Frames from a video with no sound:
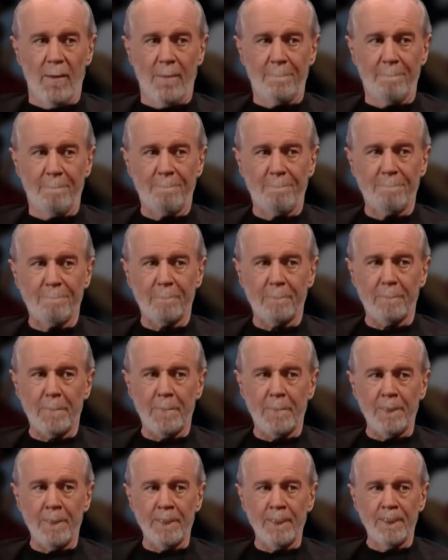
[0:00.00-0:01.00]

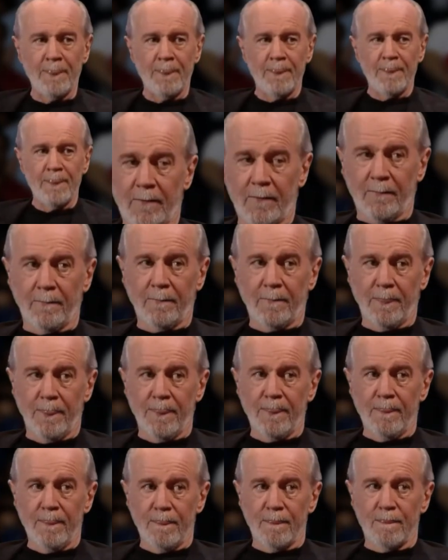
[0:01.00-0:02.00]

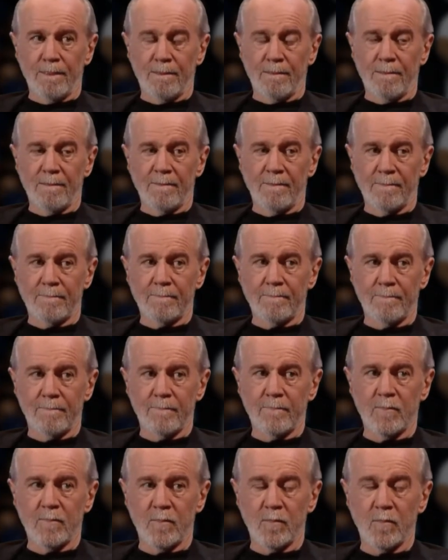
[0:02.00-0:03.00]

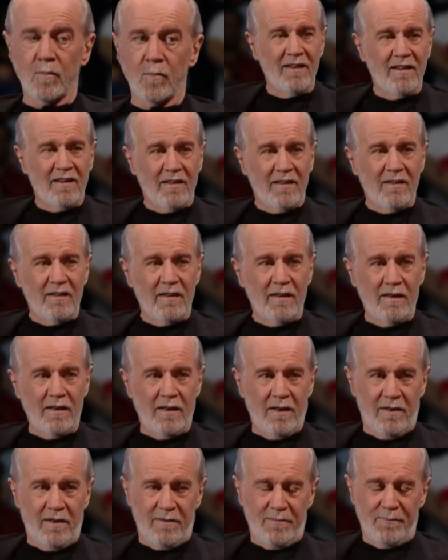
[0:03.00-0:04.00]

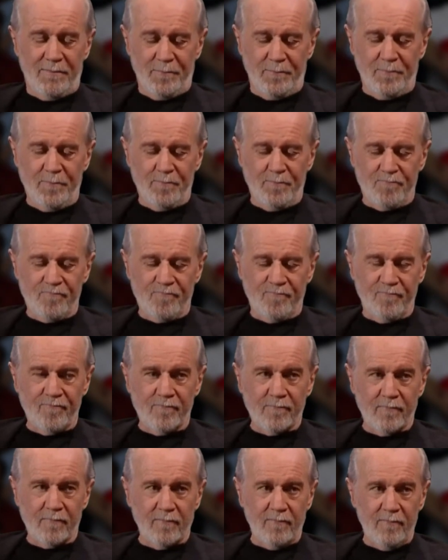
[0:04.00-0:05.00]

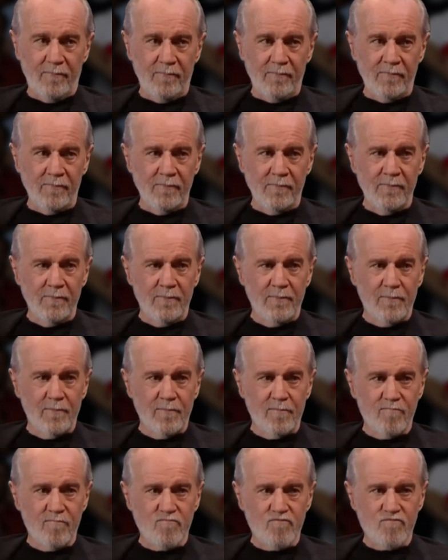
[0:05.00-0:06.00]

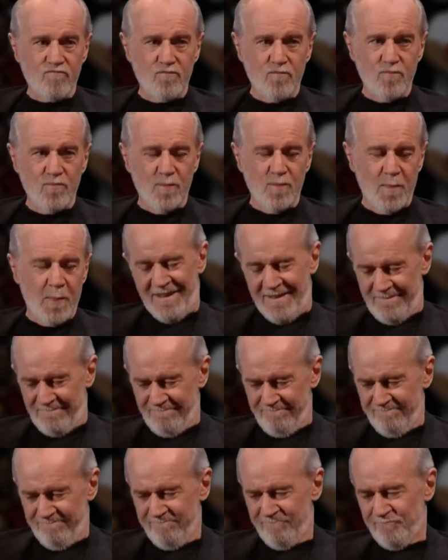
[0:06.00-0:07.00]

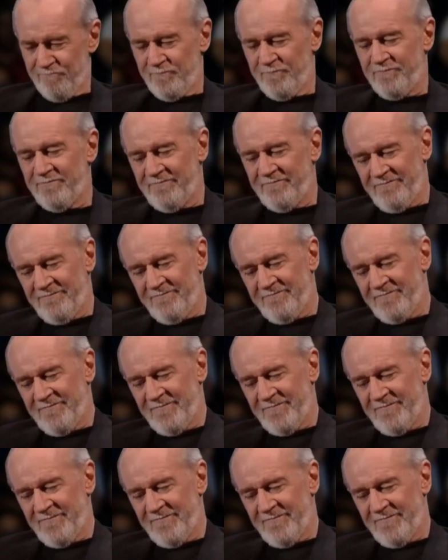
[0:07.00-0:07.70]
Nobody speaks.